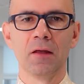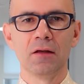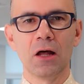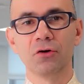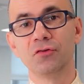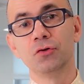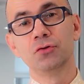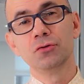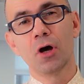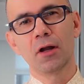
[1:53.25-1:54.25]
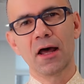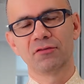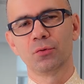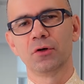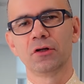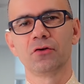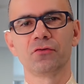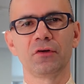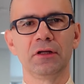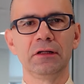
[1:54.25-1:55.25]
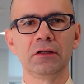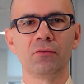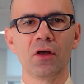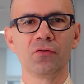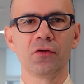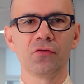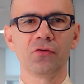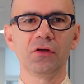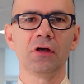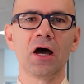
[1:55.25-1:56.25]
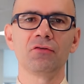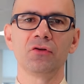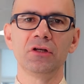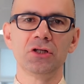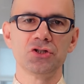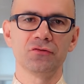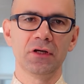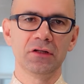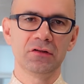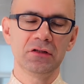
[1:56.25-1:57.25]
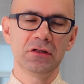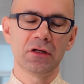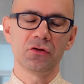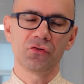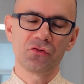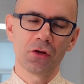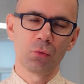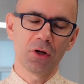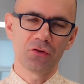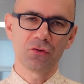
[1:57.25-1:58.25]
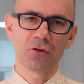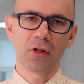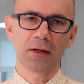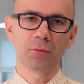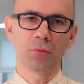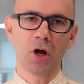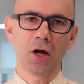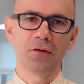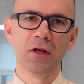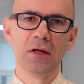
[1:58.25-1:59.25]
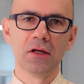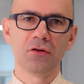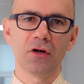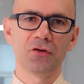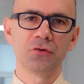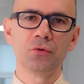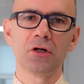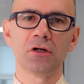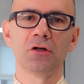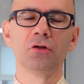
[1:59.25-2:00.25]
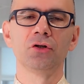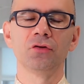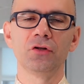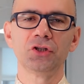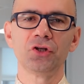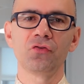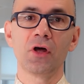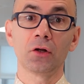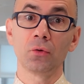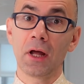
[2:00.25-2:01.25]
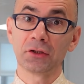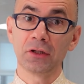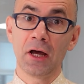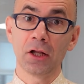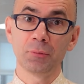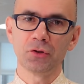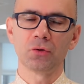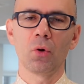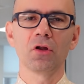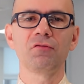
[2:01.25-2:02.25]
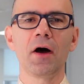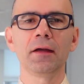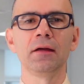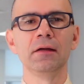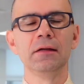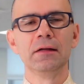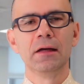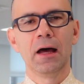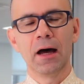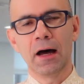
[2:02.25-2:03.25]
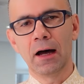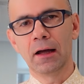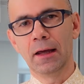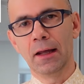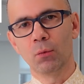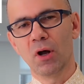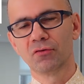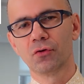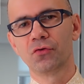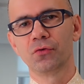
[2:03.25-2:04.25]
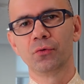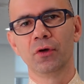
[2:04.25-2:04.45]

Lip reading: Now, if you do not have 20 years of Canadian residency after the age of 18 and you still wanted to collect abroad, there are two other conditions that could actually help you qualify. And one of those two